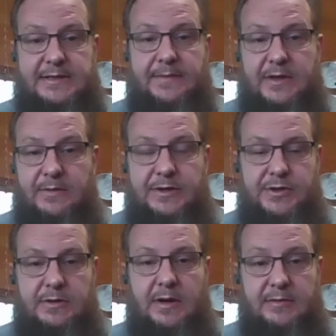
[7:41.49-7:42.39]
It's something we
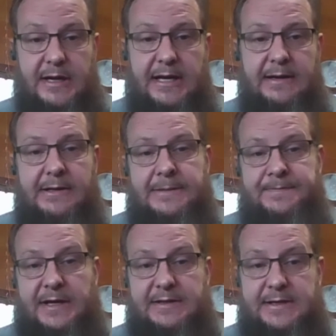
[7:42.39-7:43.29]
do already.
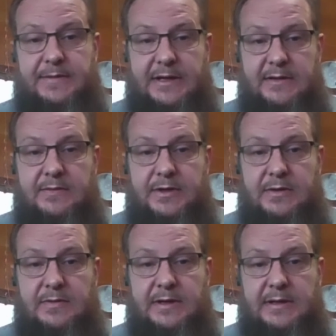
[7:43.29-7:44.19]
It's something that,
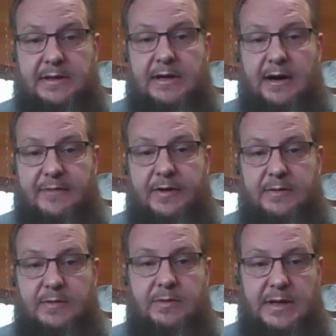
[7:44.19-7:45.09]
an offering
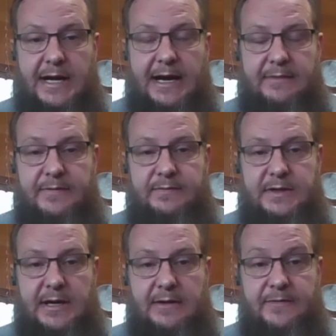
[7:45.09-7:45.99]
that we will have
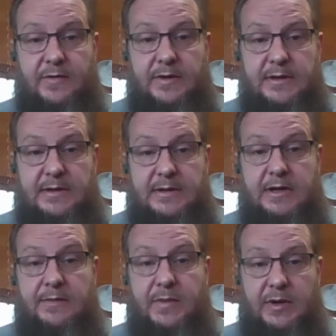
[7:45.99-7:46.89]
for the
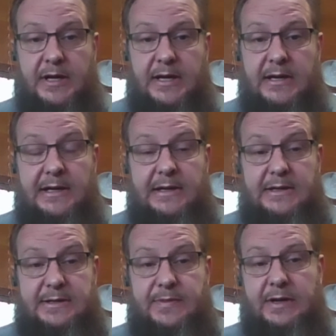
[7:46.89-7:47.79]
community
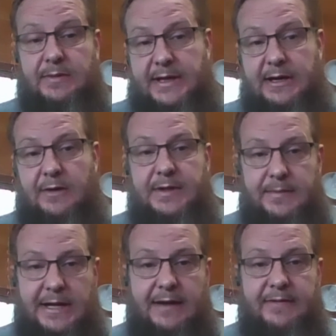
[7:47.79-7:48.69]
to be able to help
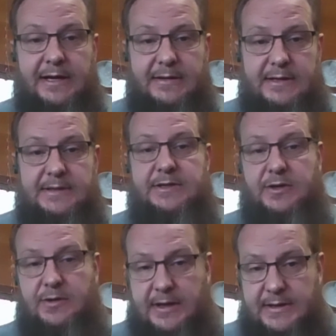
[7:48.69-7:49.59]
them navigate this, to
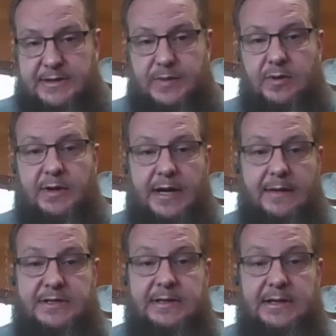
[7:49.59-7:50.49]
create these
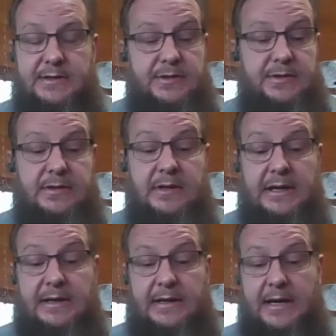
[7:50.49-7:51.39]
programs, and then to
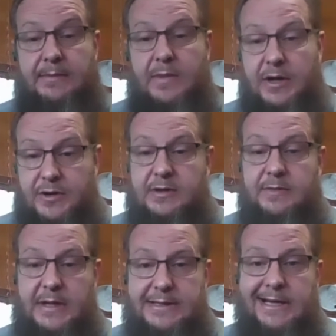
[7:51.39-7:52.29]
monitor
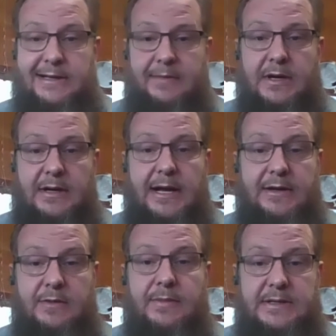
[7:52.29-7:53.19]
and maintain them on an
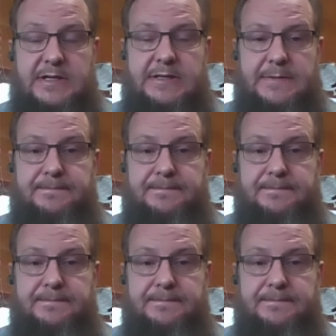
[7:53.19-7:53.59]
annual basis.